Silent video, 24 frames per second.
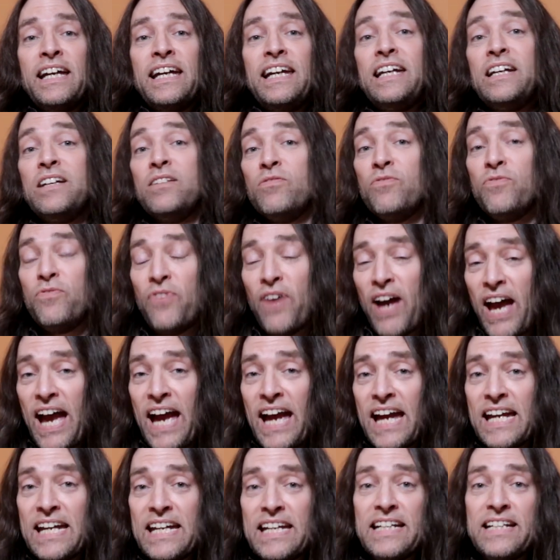
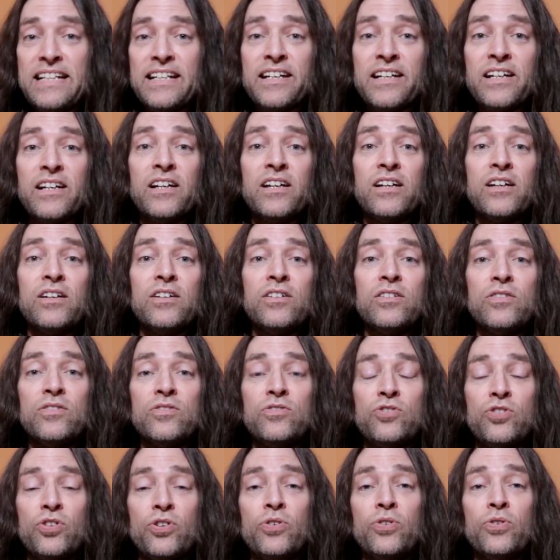invade
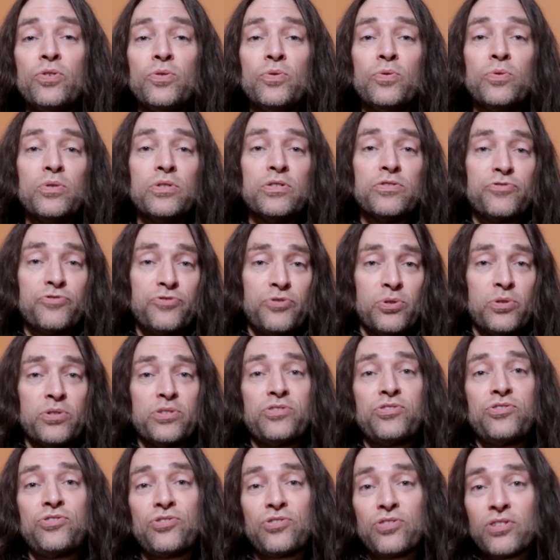to
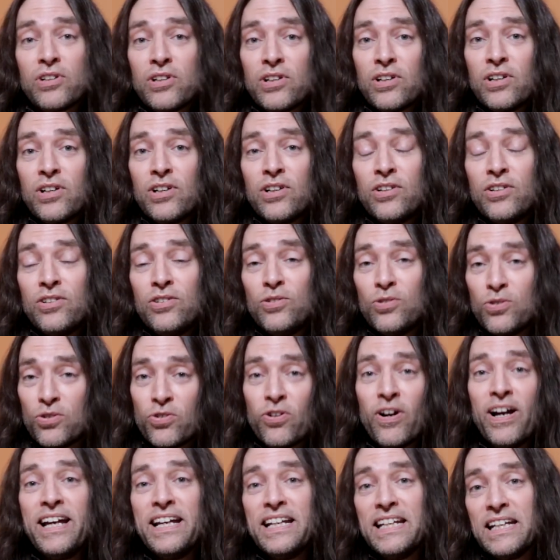force
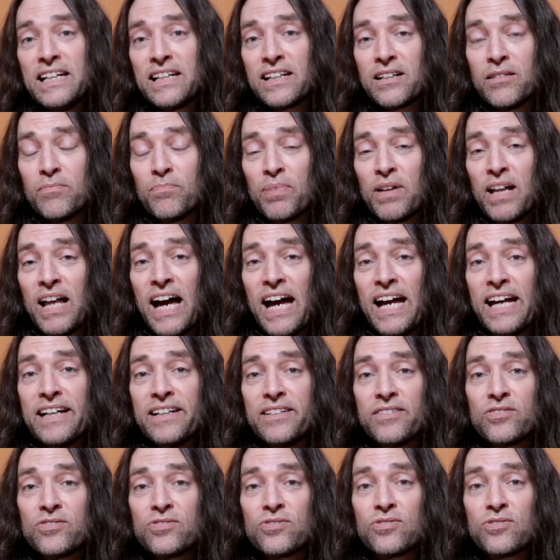Ukrainian
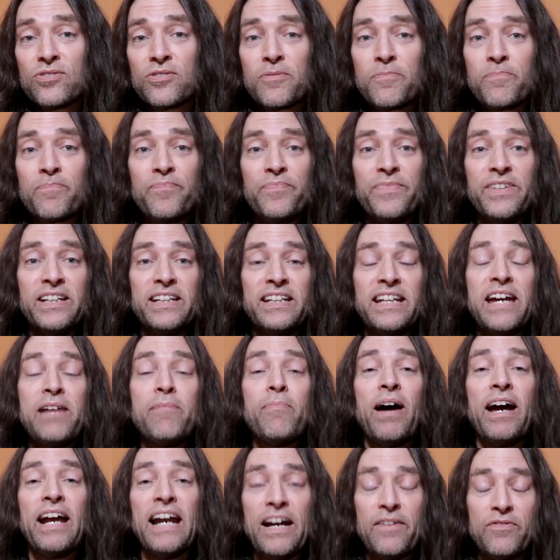compliance, that they
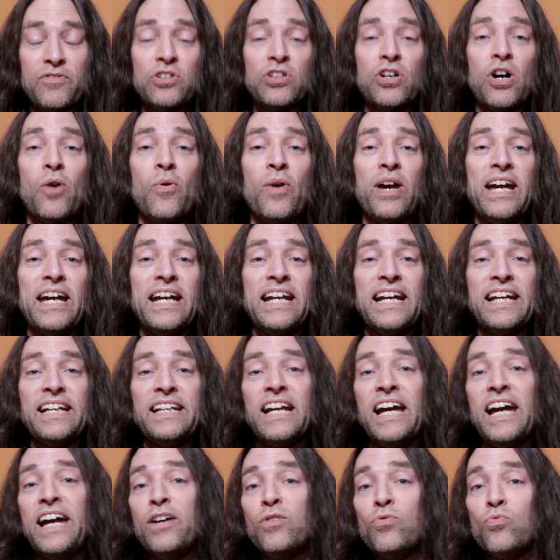might have to go
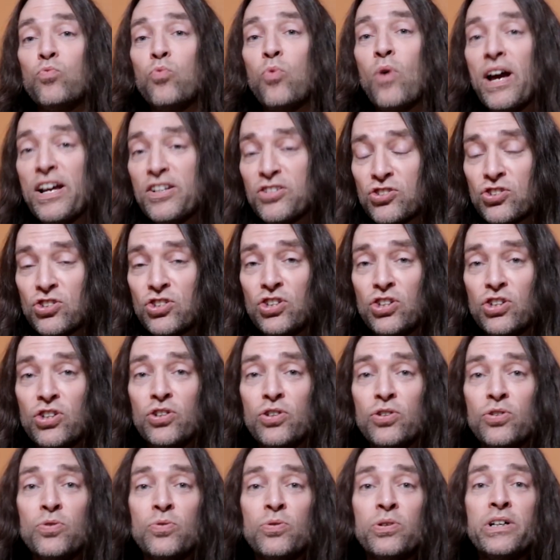in and
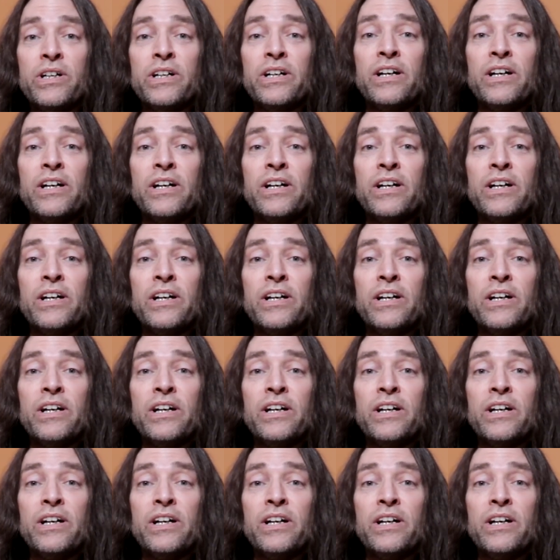rescue,